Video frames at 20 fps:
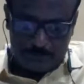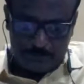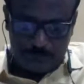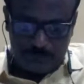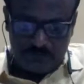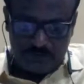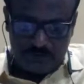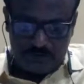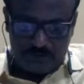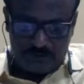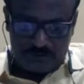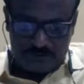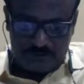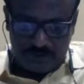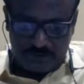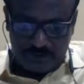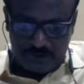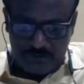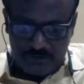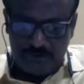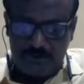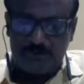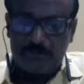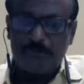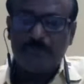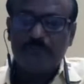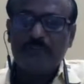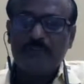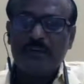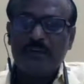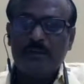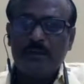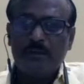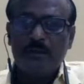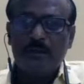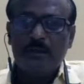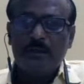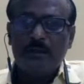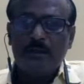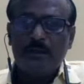Second,
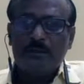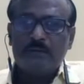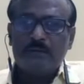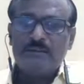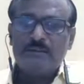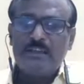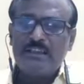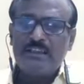that is